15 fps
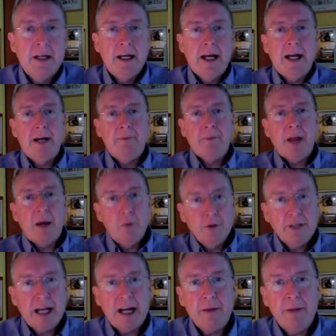I
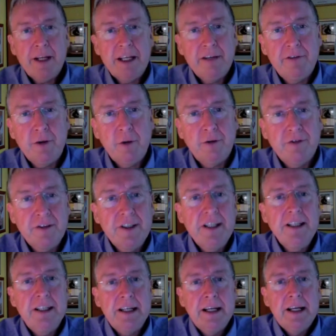wonder how many of you have
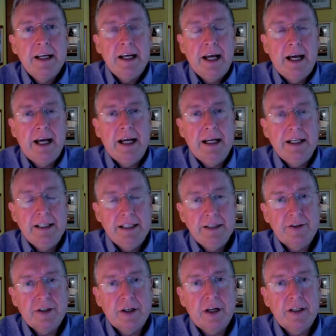seen
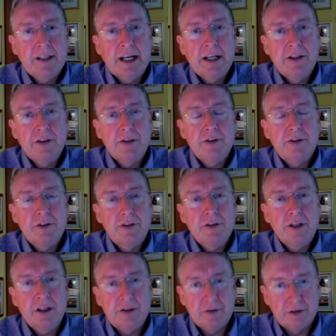intracardiac
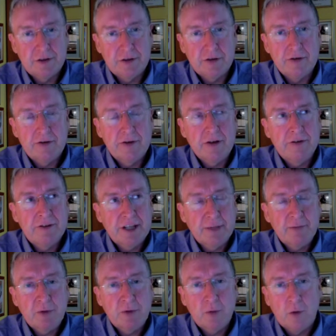shunts as a result of
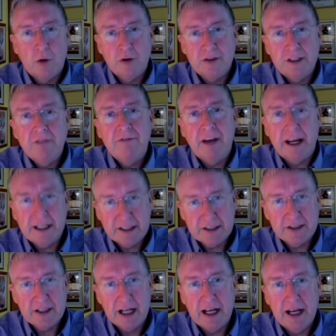septal wall
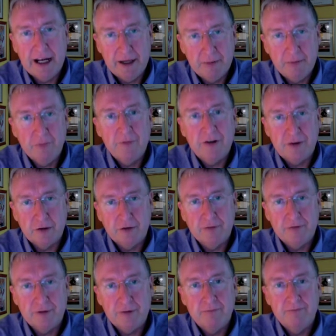defects
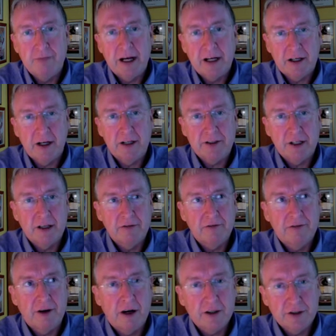resulting from myocardial
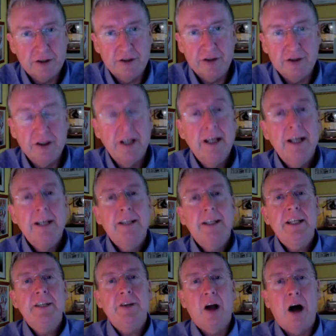infarctions.
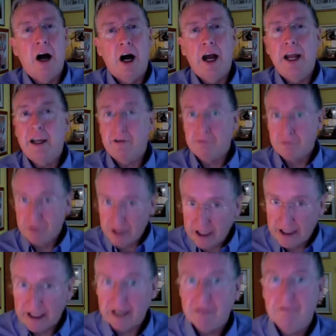These are a
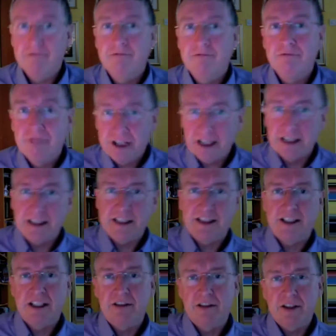really, really
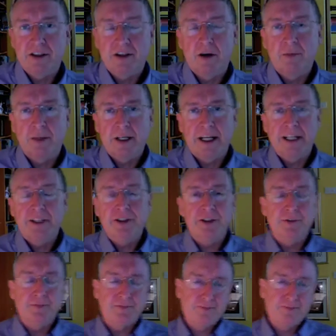serious complication.